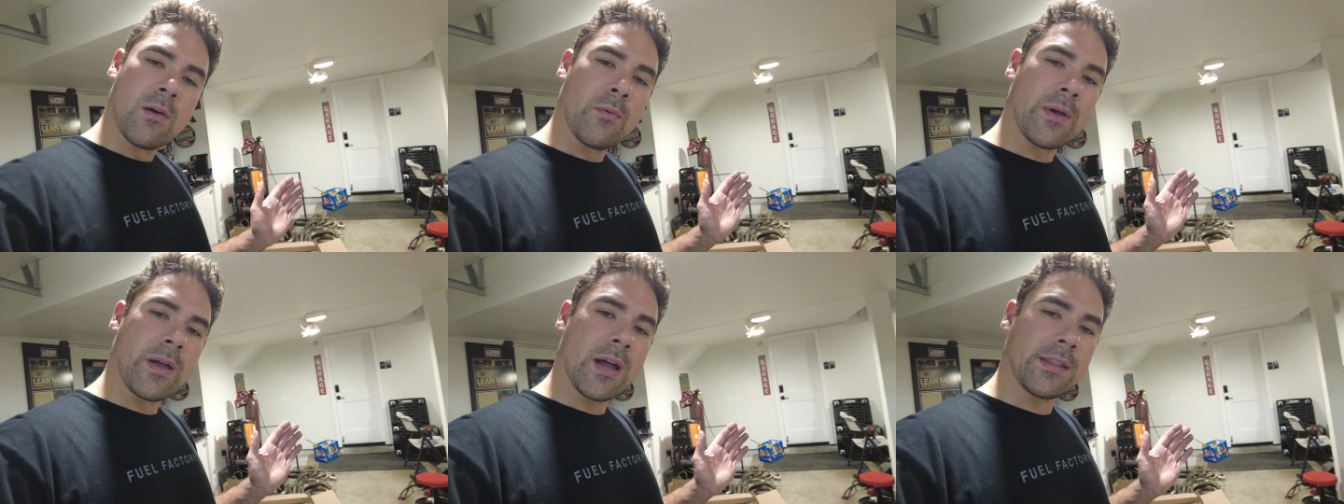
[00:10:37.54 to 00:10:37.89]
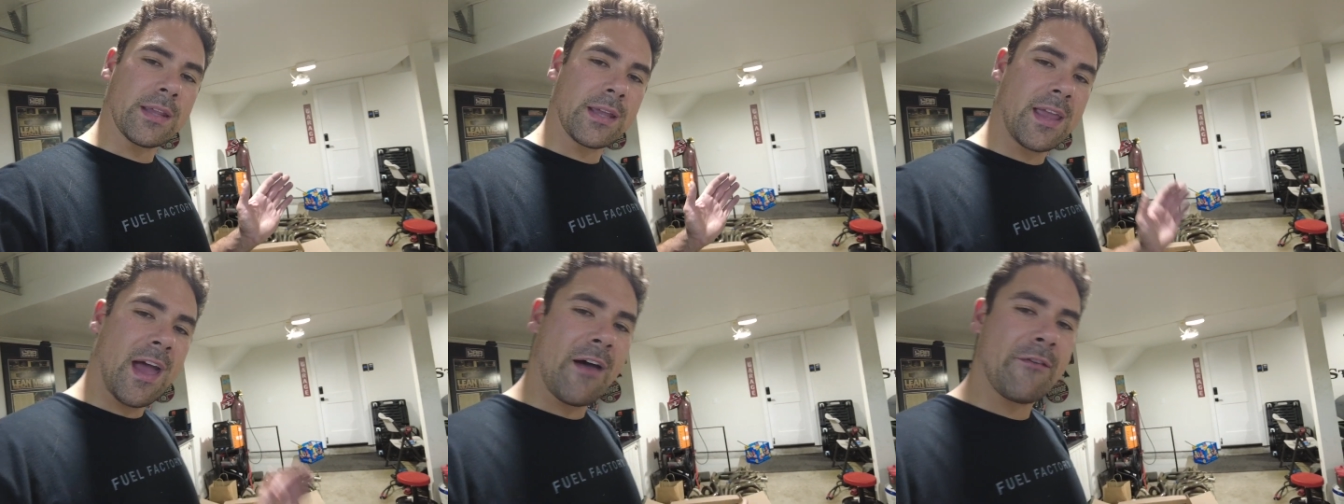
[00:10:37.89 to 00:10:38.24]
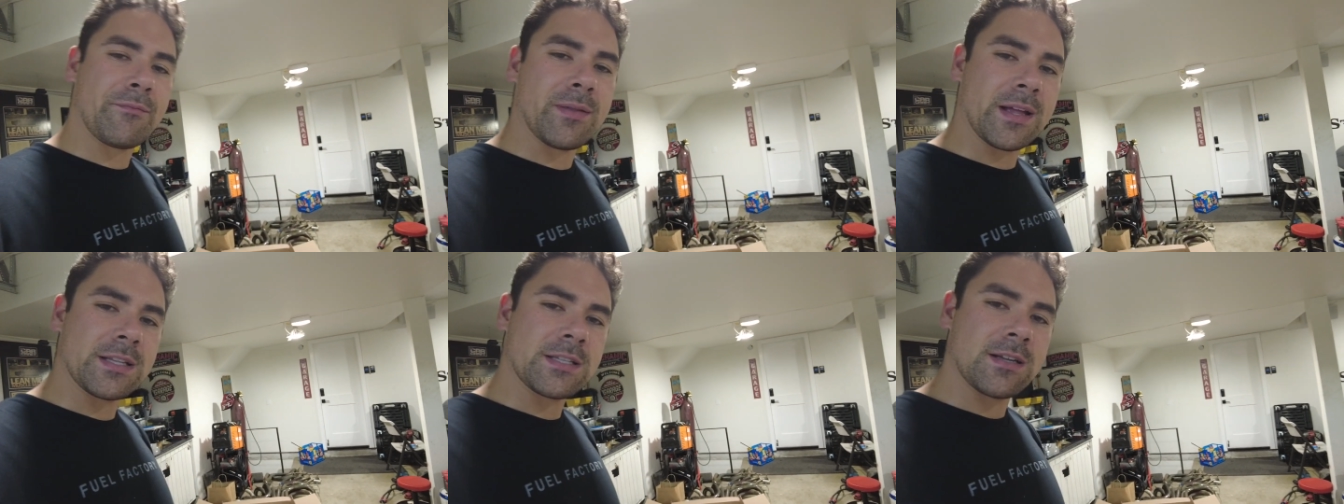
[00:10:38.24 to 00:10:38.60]
we got the cab
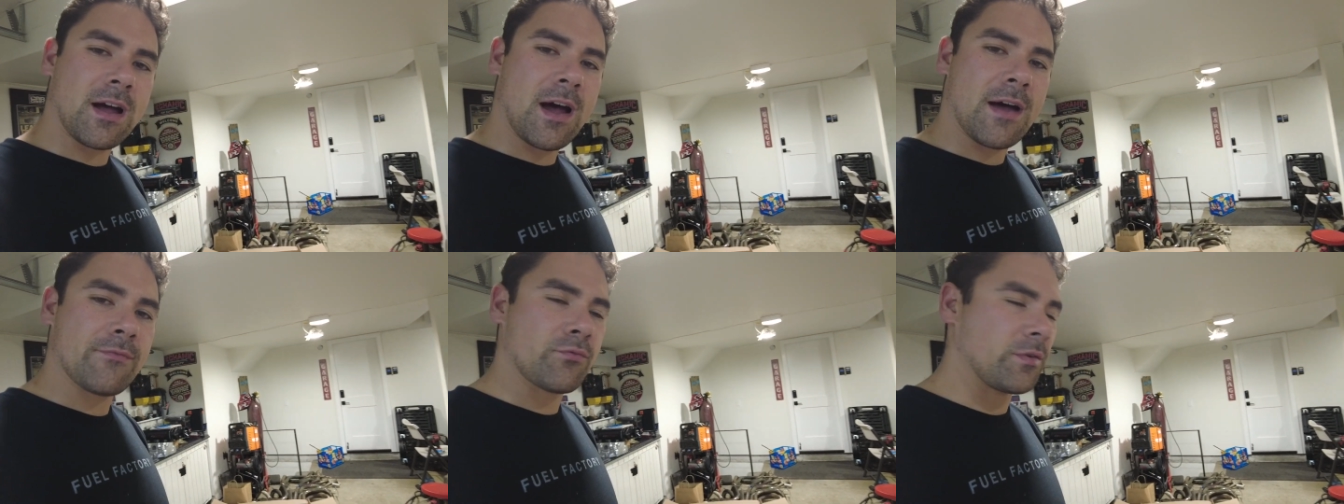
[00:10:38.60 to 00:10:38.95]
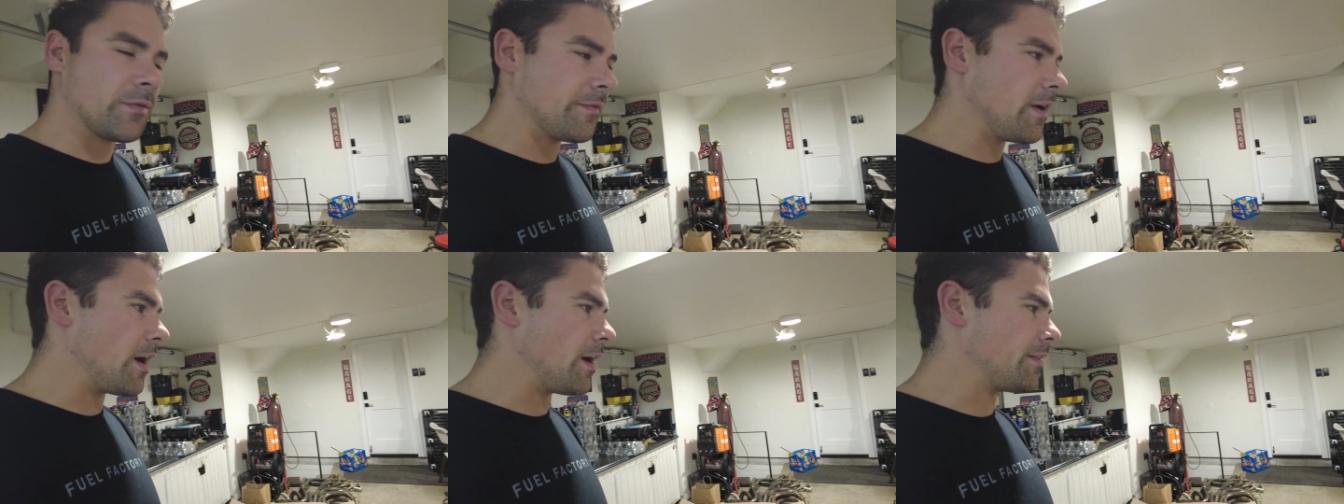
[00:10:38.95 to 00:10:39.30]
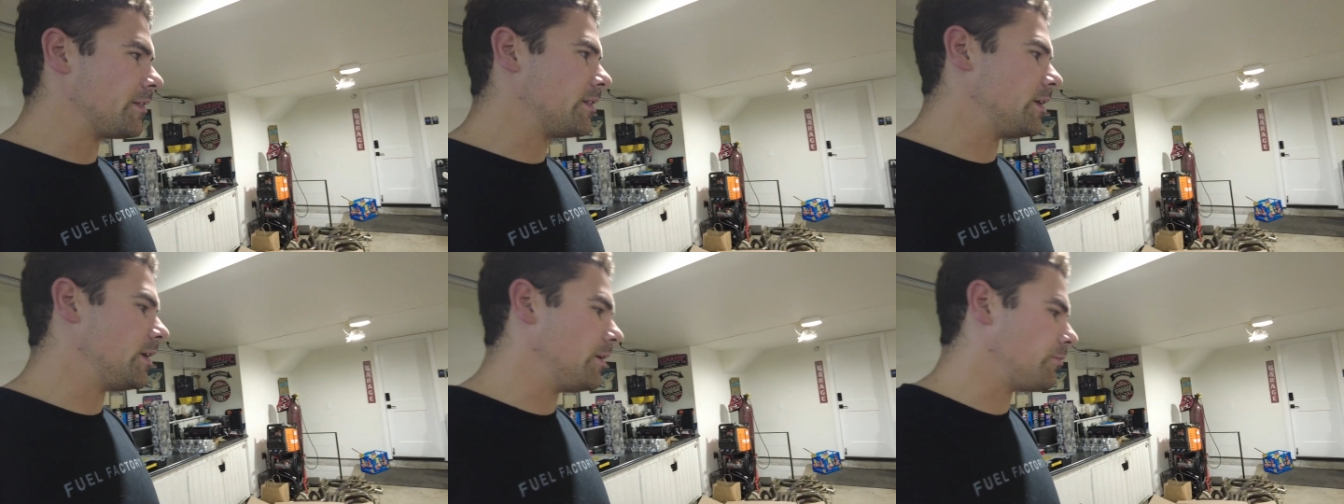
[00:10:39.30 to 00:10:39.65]
plates off, we've
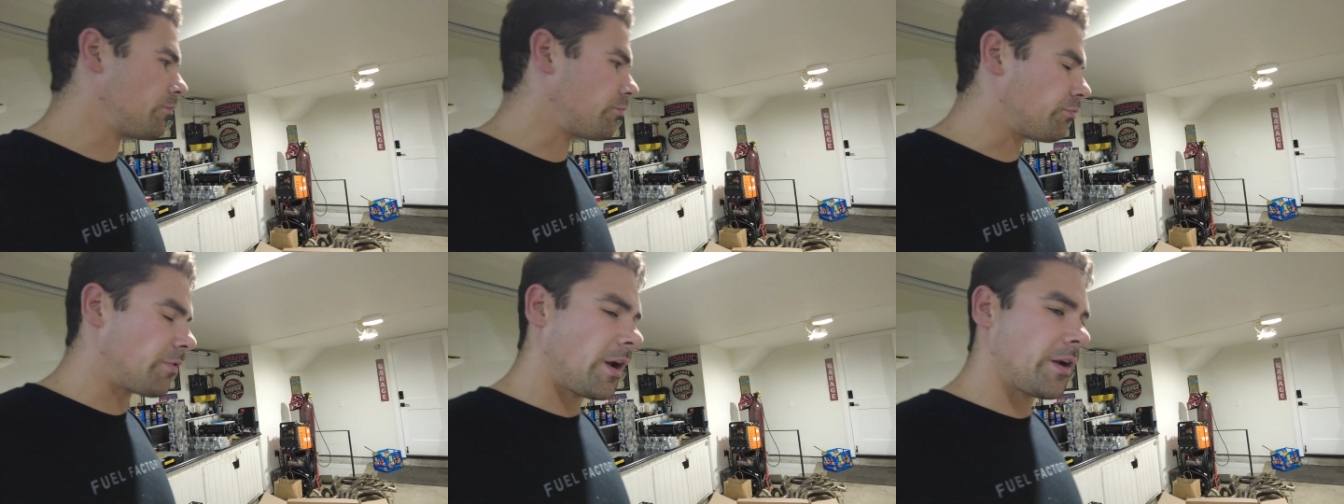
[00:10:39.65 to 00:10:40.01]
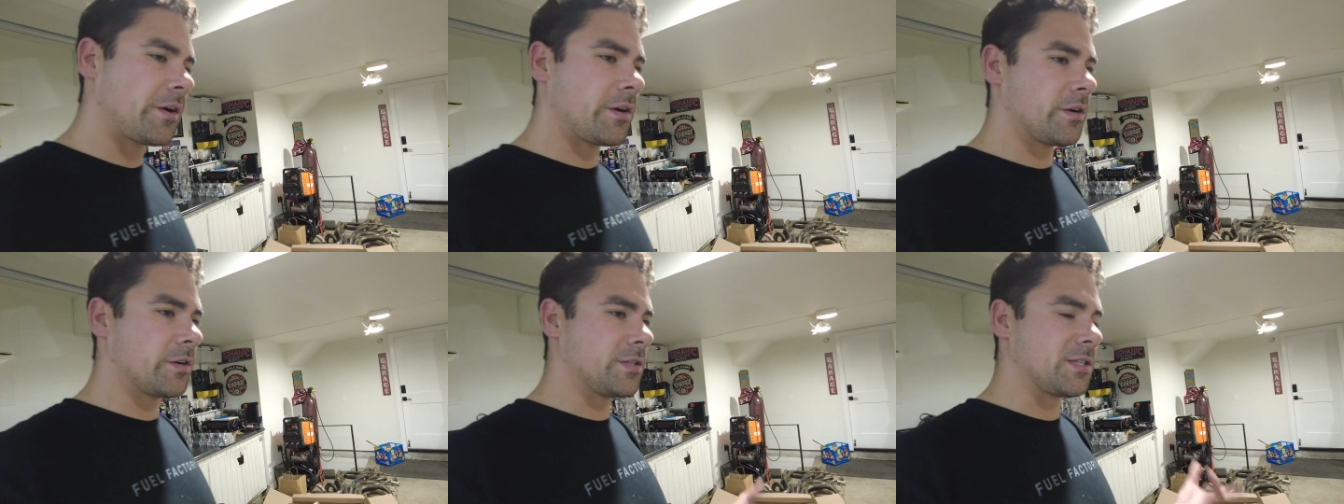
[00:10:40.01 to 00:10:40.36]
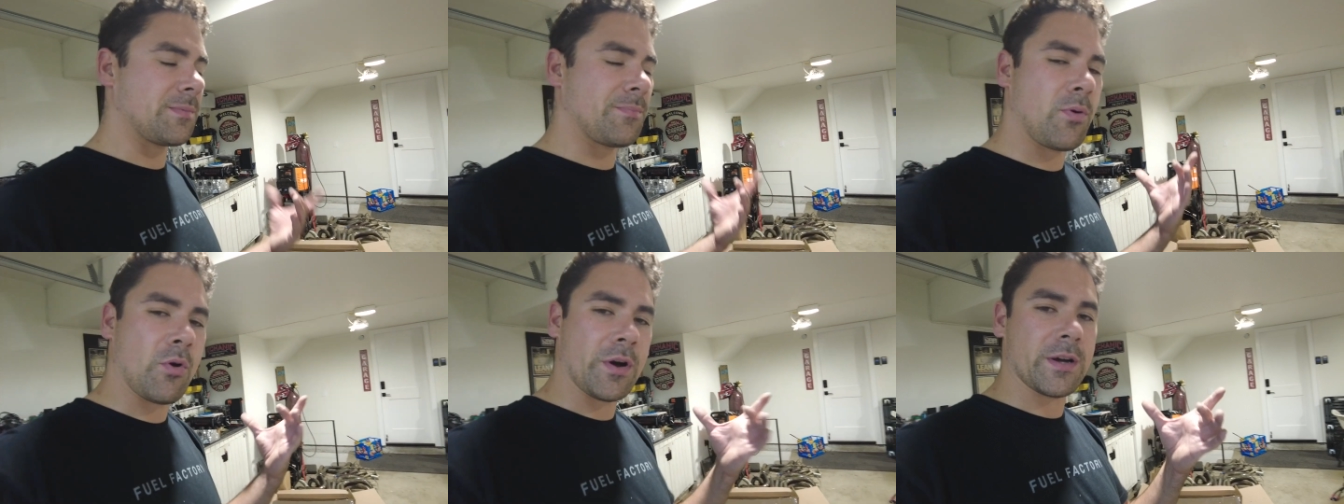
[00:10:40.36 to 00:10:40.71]
got the rudder
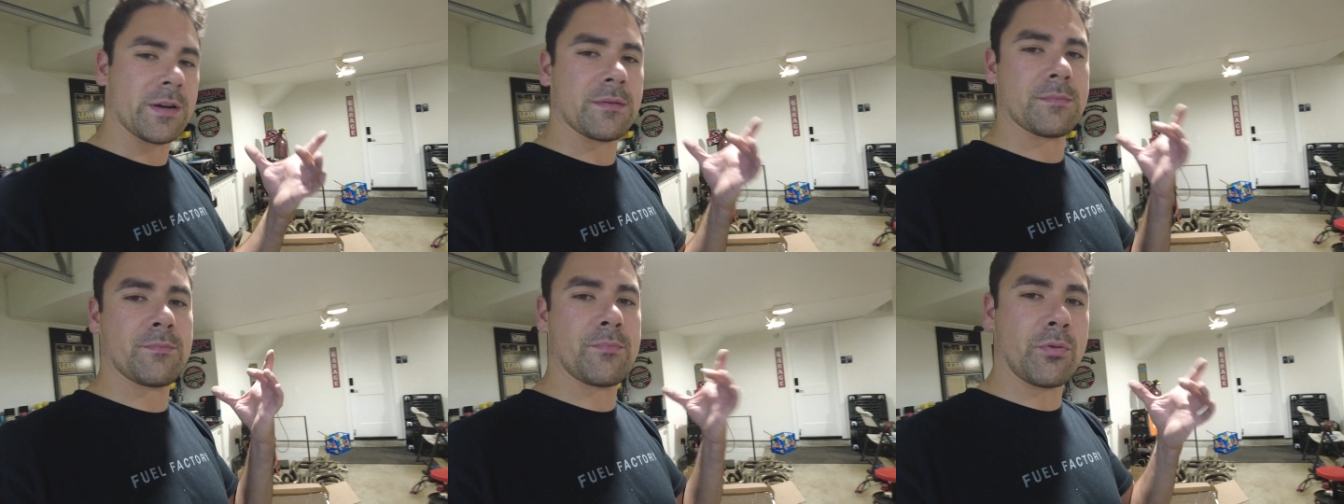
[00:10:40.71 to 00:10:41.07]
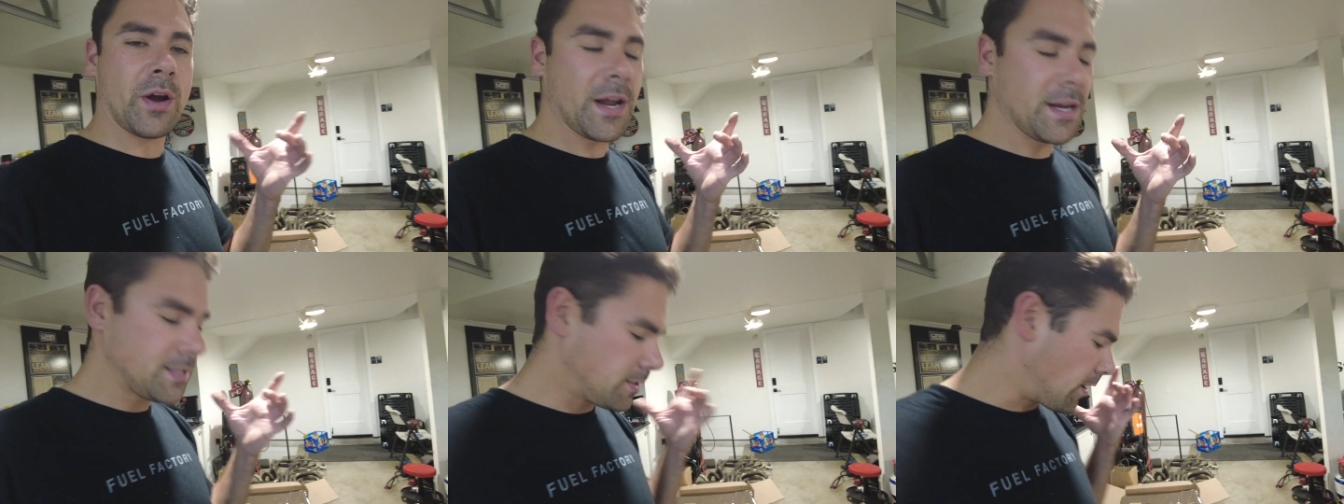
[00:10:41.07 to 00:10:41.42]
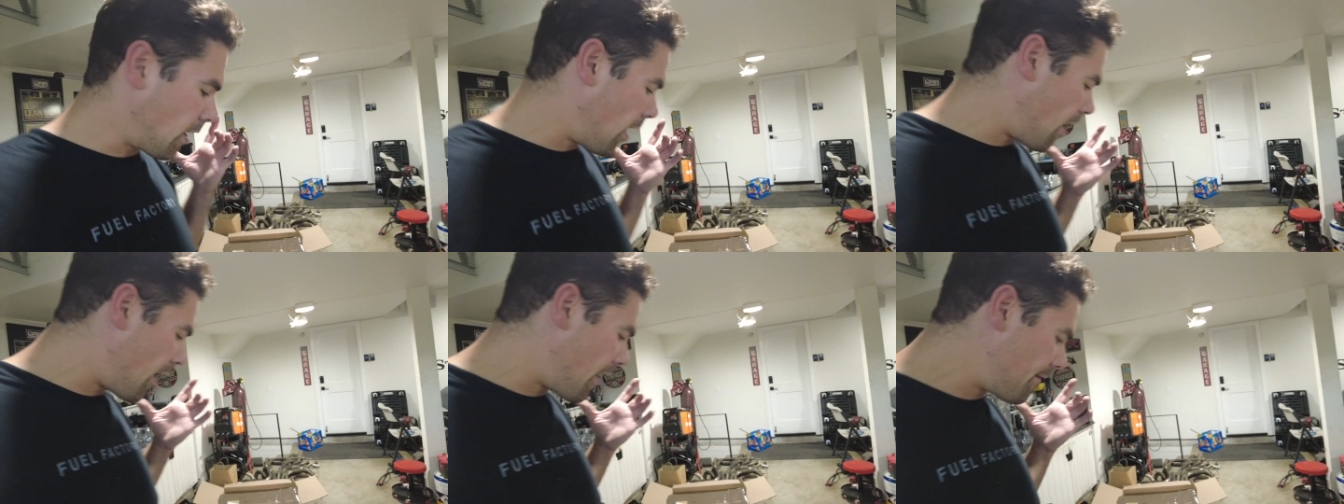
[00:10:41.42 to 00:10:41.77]
support brace
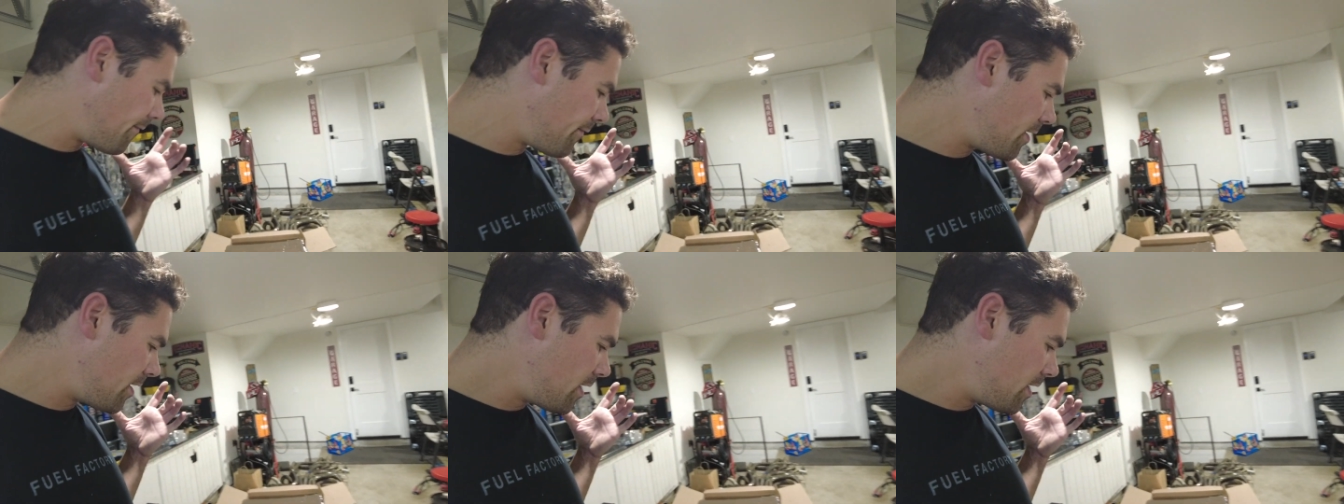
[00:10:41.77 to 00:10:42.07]
off,